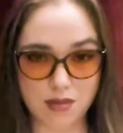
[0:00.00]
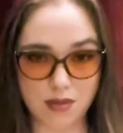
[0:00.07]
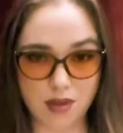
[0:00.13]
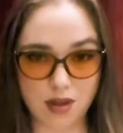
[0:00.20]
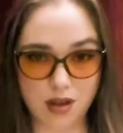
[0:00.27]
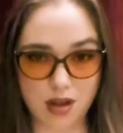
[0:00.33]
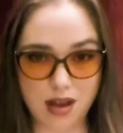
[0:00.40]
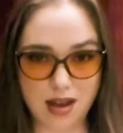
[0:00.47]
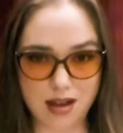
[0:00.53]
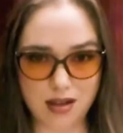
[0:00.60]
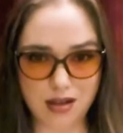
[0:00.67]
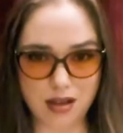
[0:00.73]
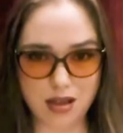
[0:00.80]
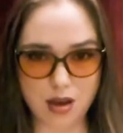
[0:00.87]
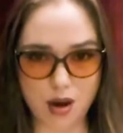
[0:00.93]

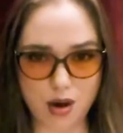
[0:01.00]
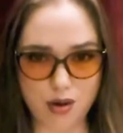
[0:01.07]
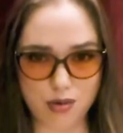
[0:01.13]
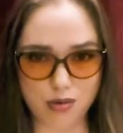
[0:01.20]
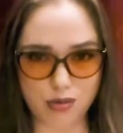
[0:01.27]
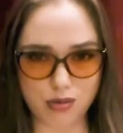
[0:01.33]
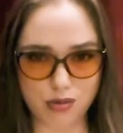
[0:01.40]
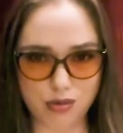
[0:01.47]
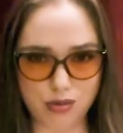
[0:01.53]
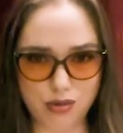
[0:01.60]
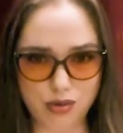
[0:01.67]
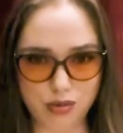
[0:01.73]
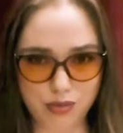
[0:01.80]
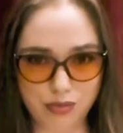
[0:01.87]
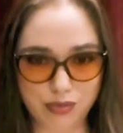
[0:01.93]

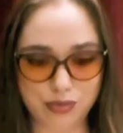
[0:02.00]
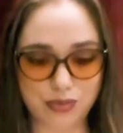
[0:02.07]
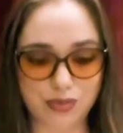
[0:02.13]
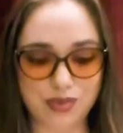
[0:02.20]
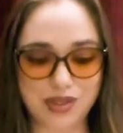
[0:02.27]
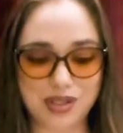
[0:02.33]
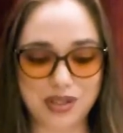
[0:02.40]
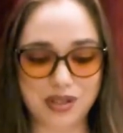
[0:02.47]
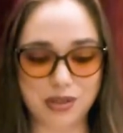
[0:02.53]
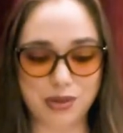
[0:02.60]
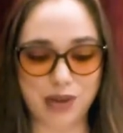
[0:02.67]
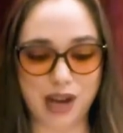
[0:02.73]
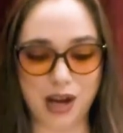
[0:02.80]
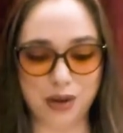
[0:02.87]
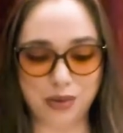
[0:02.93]
Hello,
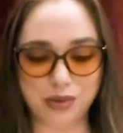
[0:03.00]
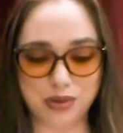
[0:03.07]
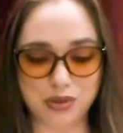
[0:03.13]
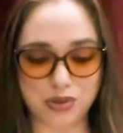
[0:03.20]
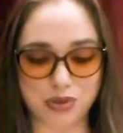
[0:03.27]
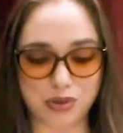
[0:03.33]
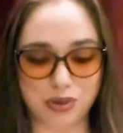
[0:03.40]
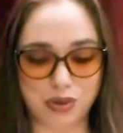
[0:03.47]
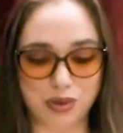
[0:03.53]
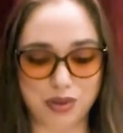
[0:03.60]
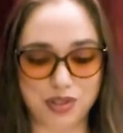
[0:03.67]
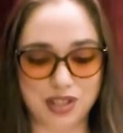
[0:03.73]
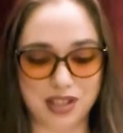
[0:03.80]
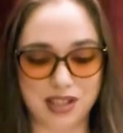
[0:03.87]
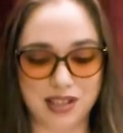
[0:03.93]
growled
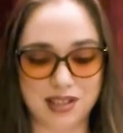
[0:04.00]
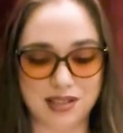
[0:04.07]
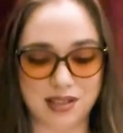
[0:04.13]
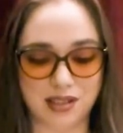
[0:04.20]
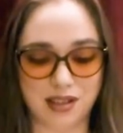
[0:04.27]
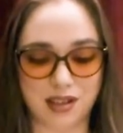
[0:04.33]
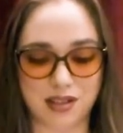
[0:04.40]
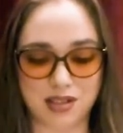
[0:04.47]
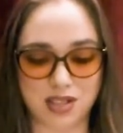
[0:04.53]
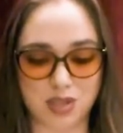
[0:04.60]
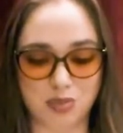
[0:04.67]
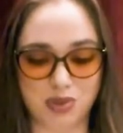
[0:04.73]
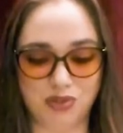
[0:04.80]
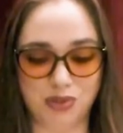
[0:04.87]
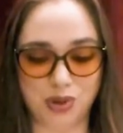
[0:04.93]
Scrooge in his
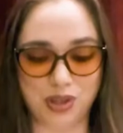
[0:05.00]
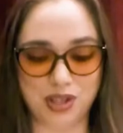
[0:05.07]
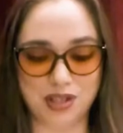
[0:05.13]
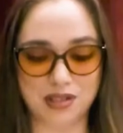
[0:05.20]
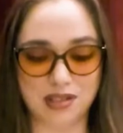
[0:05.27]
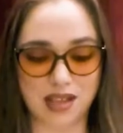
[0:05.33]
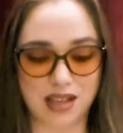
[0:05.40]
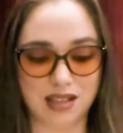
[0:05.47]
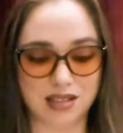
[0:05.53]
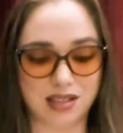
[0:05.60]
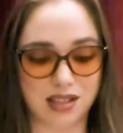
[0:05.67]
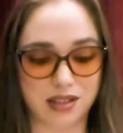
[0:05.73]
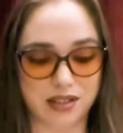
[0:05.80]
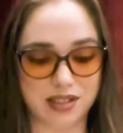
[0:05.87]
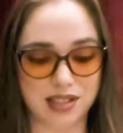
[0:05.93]
accustomed voice, as
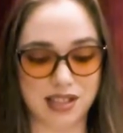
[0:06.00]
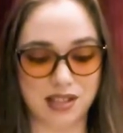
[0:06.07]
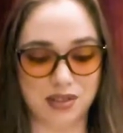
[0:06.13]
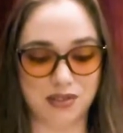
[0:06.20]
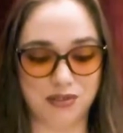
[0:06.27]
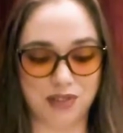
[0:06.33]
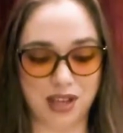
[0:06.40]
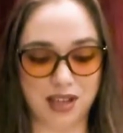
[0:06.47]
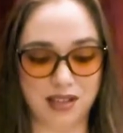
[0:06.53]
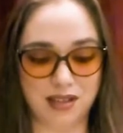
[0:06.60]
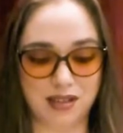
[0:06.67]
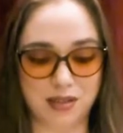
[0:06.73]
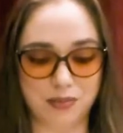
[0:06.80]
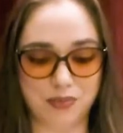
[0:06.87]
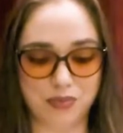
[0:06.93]
near as he could feign
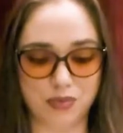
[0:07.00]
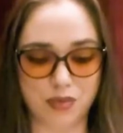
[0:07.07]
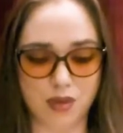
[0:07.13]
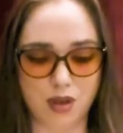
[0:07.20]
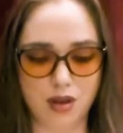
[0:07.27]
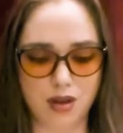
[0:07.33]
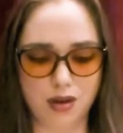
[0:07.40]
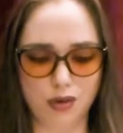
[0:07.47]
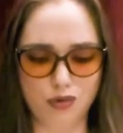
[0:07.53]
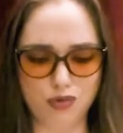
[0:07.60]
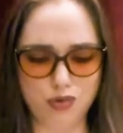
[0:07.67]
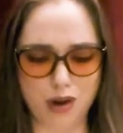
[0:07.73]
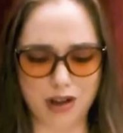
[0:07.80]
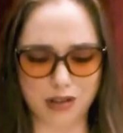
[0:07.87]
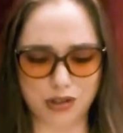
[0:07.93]
it.
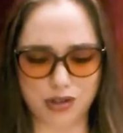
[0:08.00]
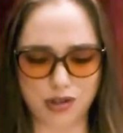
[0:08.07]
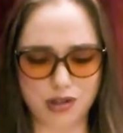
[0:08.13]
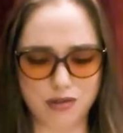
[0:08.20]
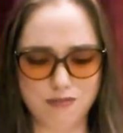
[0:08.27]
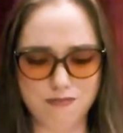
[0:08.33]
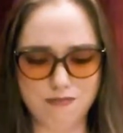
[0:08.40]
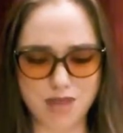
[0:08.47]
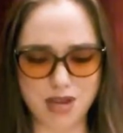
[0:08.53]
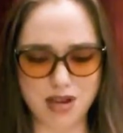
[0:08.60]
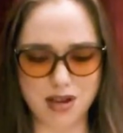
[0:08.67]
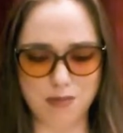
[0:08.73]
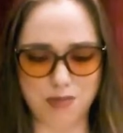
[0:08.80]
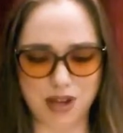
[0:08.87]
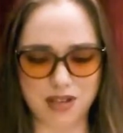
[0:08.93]
What do you
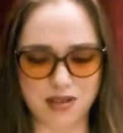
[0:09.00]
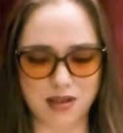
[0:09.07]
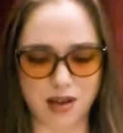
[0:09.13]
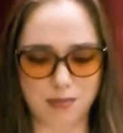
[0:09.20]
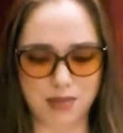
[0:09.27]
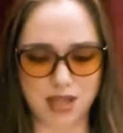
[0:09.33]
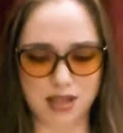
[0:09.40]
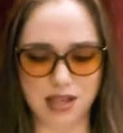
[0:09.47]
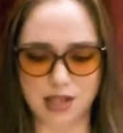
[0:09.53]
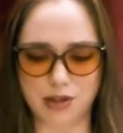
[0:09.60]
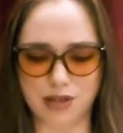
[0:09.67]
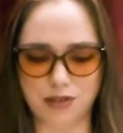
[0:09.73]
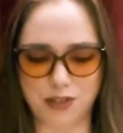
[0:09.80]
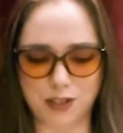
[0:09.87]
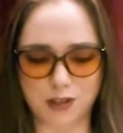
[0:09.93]
mean by coming here
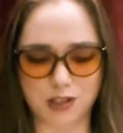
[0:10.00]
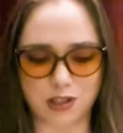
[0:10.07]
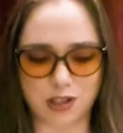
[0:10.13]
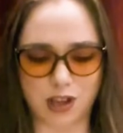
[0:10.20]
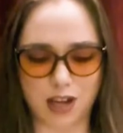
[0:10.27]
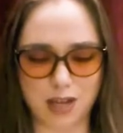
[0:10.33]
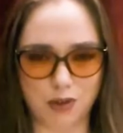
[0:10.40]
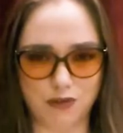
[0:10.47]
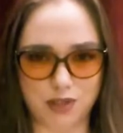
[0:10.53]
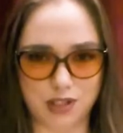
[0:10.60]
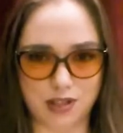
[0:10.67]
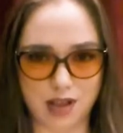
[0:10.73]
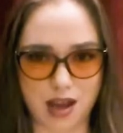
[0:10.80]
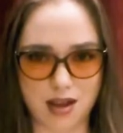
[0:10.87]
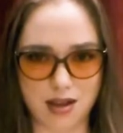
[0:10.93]
at this time of
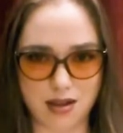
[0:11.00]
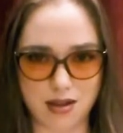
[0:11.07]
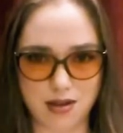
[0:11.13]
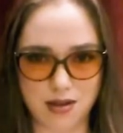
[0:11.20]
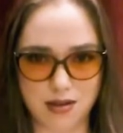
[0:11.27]
day?